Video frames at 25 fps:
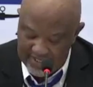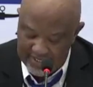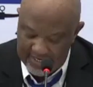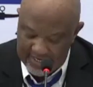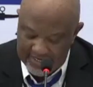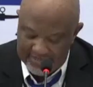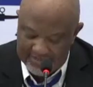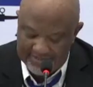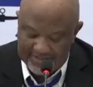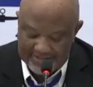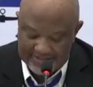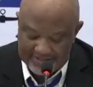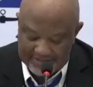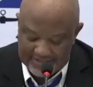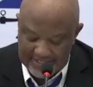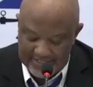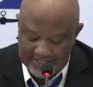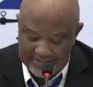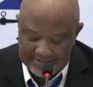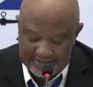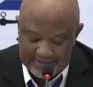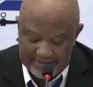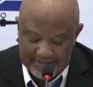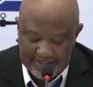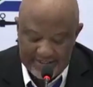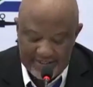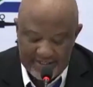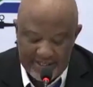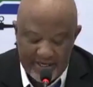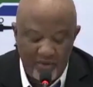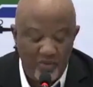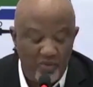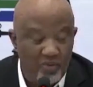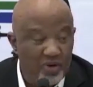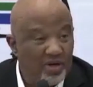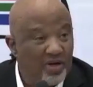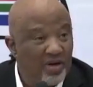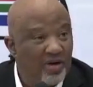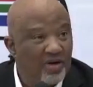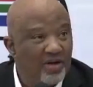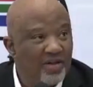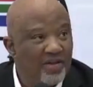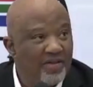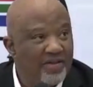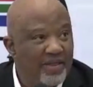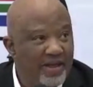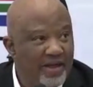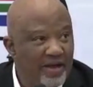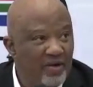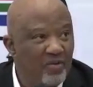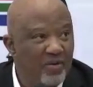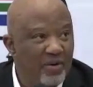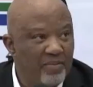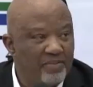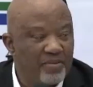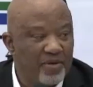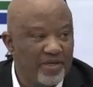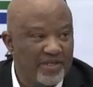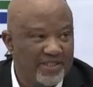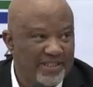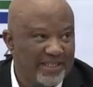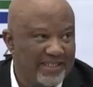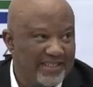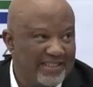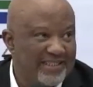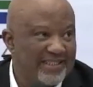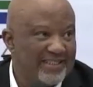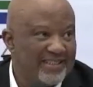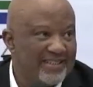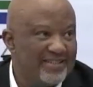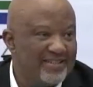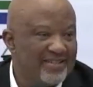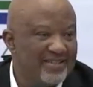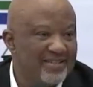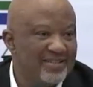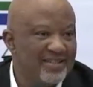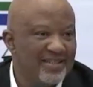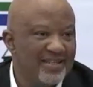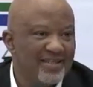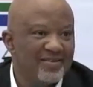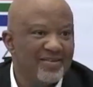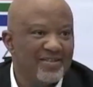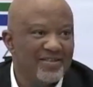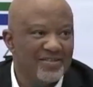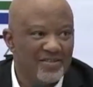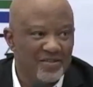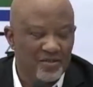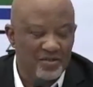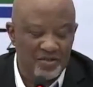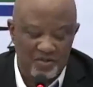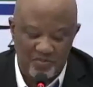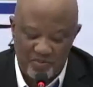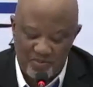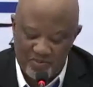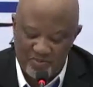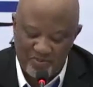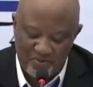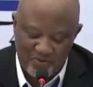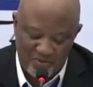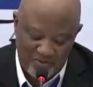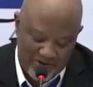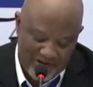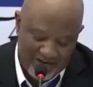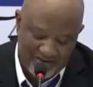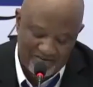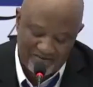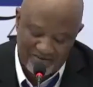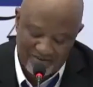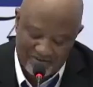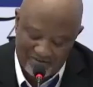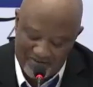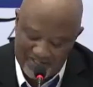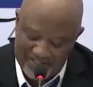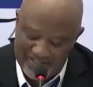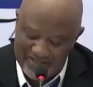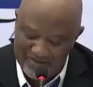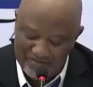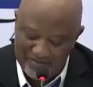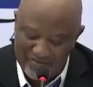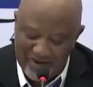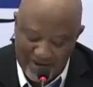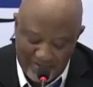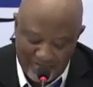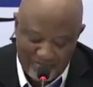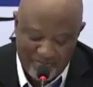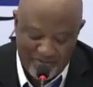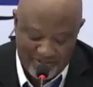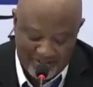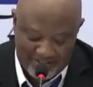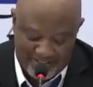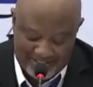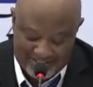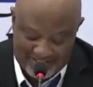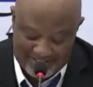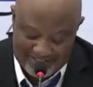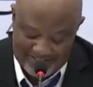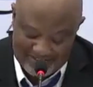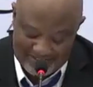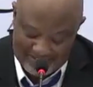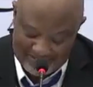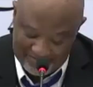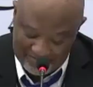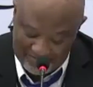As a result, they were protected. In other words, those people who work with them are protected.